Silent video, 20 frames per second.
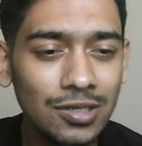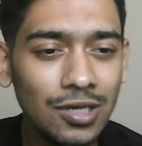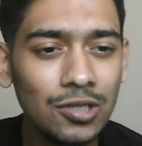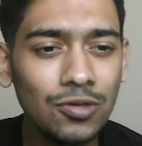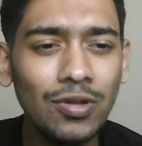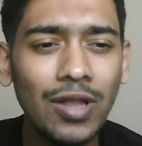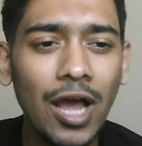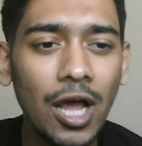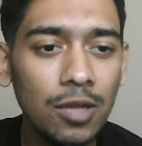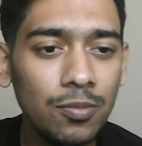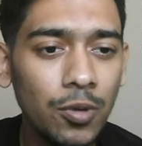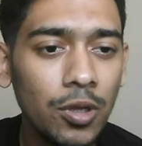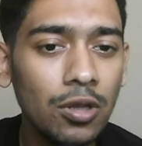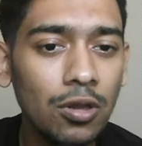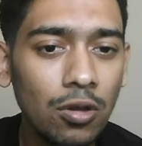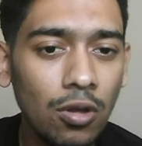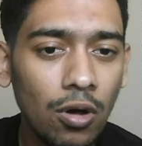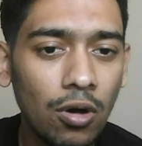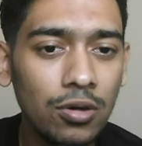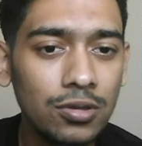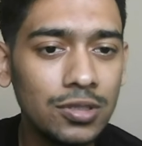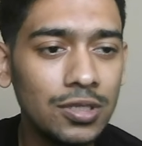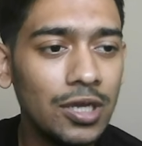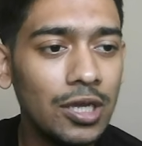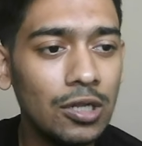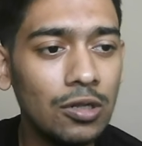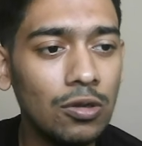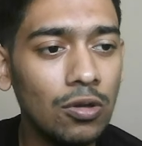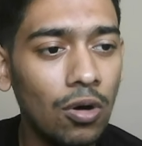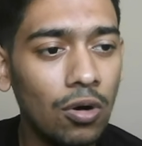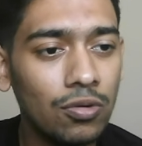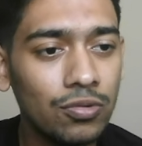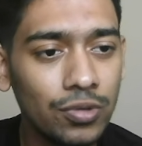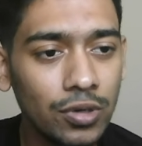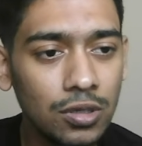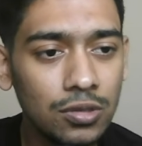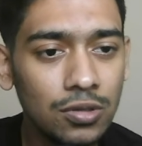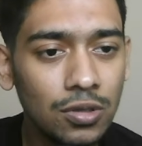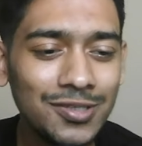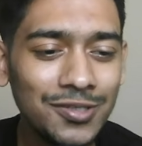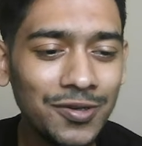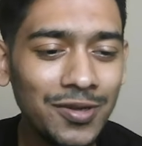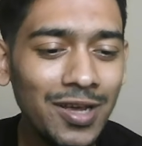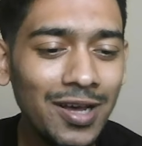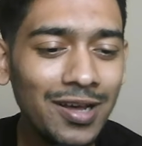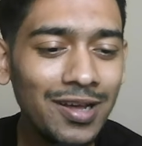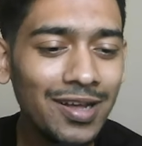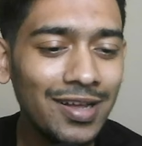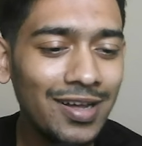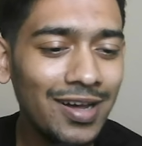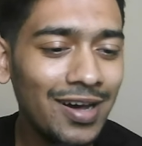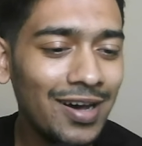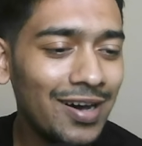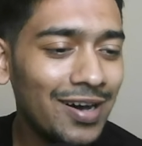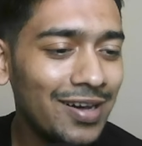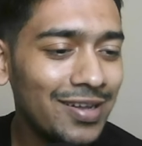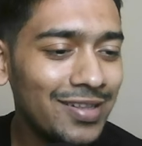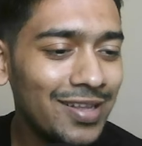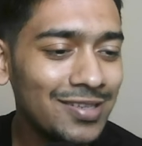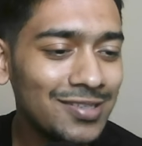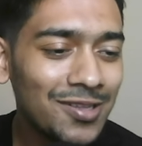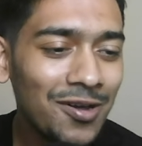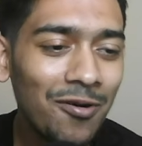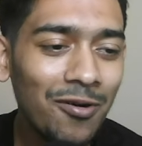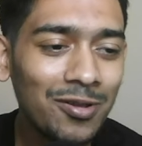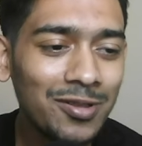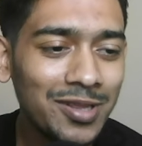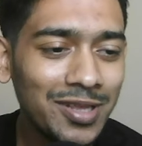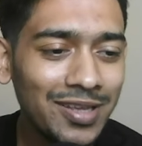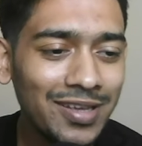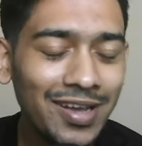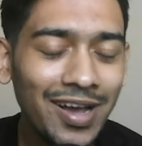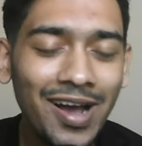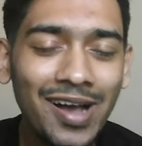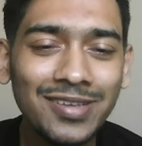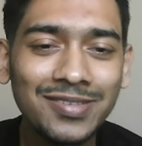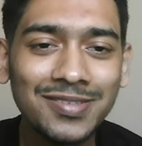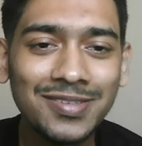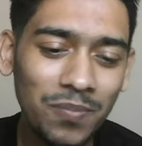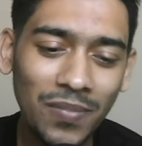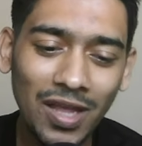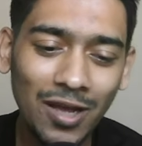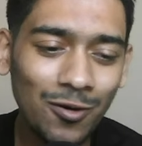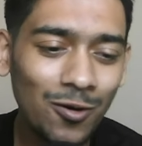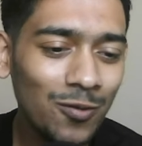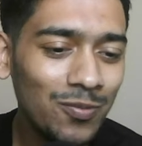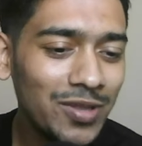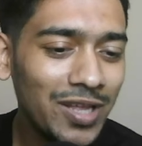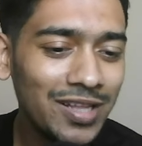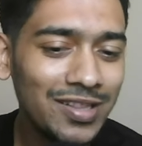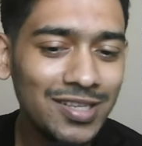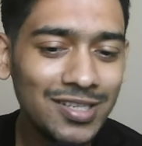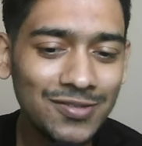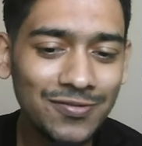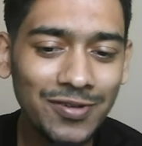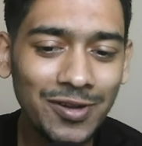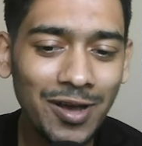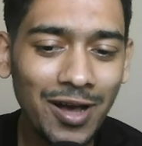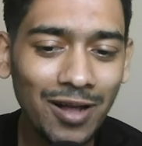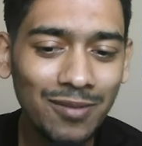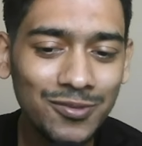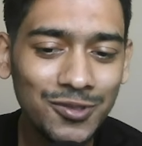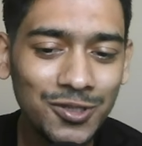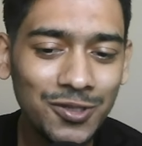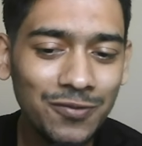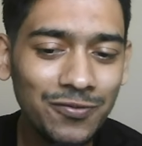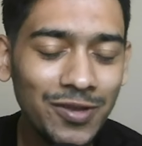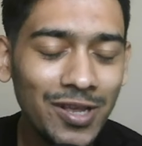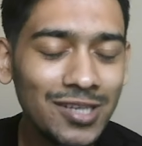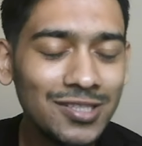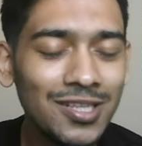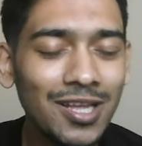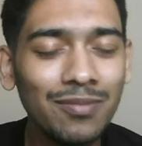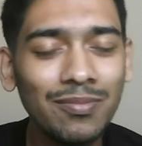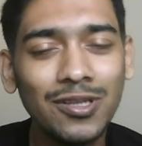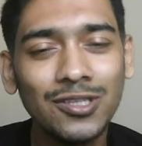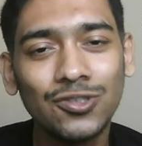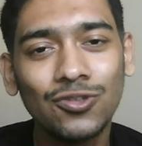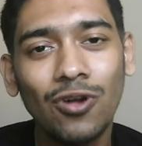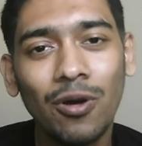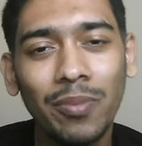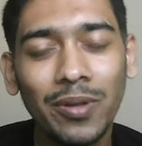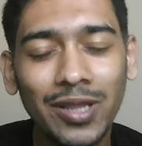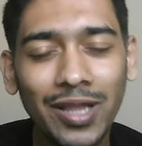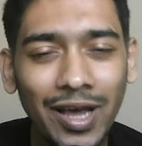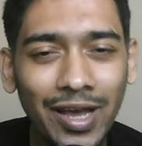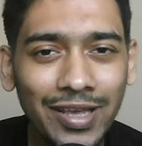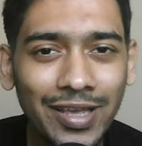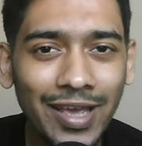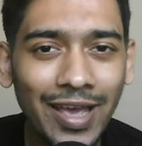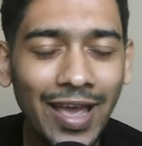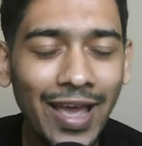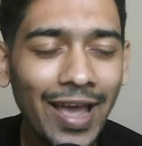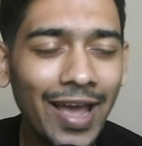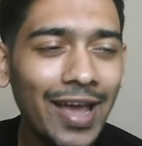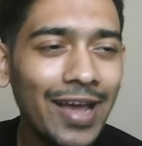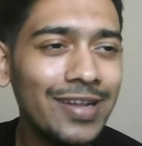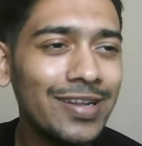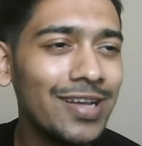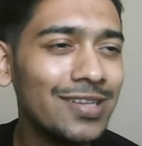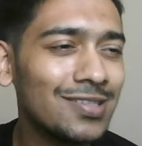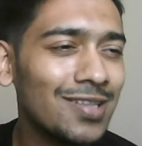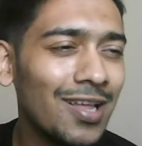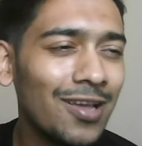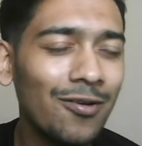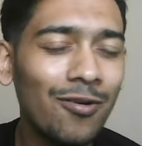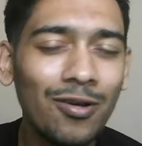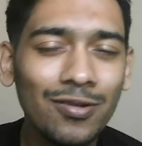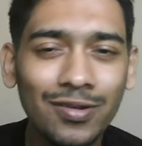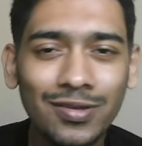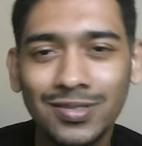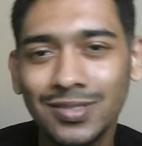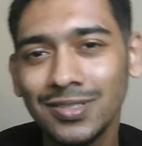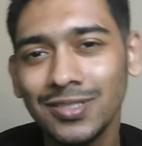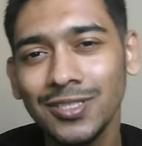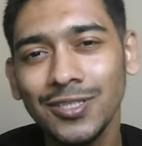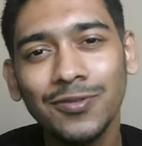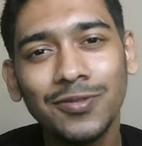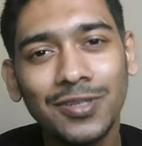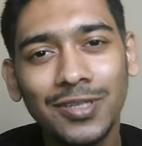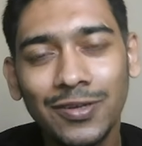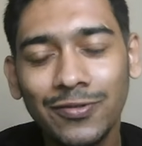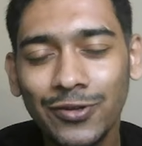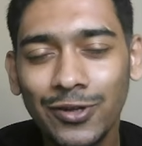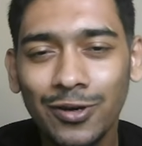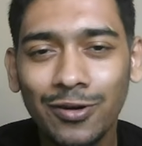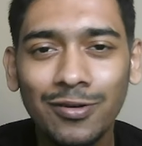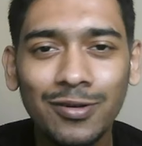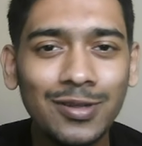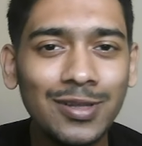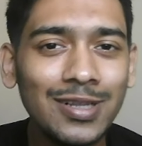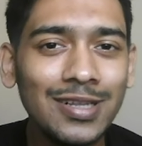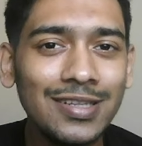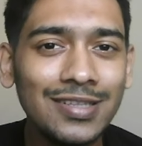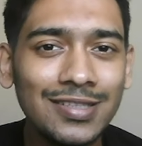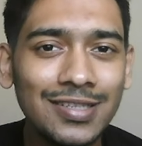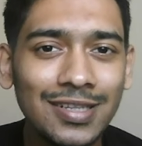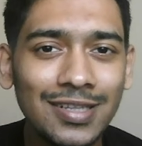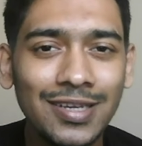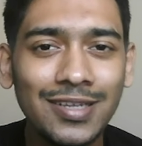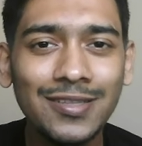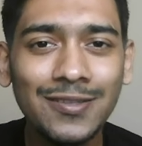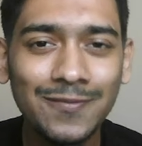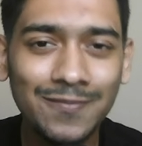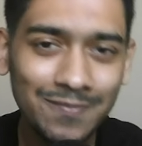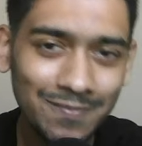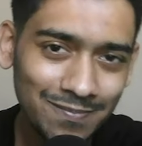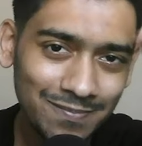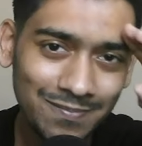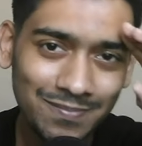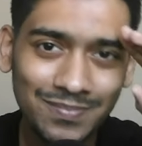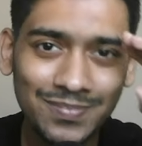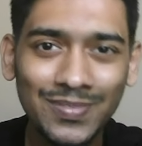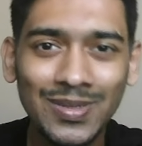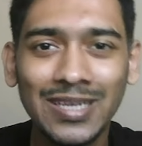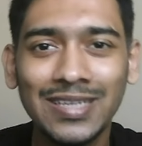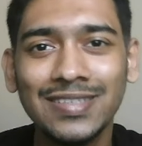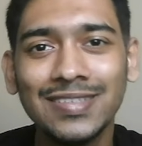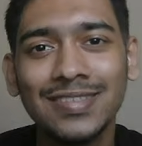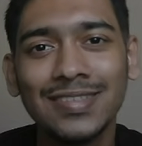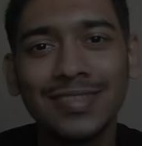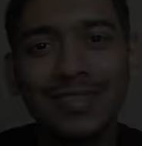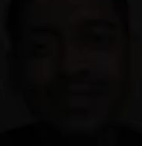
It will help you a lot in long run. So yeah, that's the whole thing guys. I hope that this video helped you. If yes, then please drop a like. And as like always, see you with a new video. Till then, peace.